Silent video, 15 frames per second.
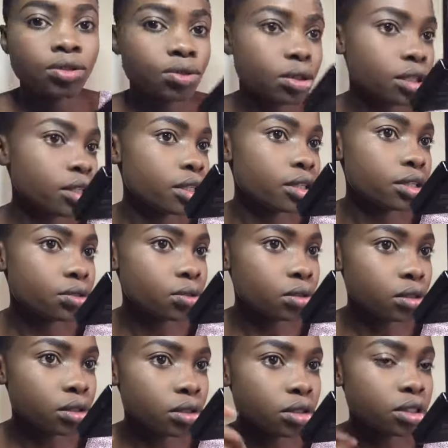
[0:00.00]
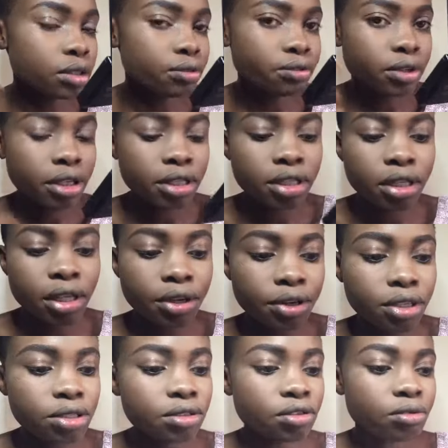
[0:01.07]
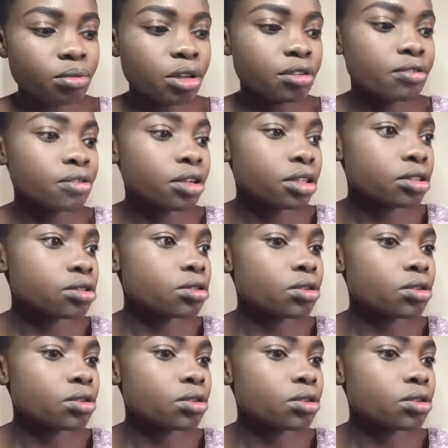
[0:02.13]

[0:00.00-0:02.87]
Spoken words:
It will not affect the rest of my face.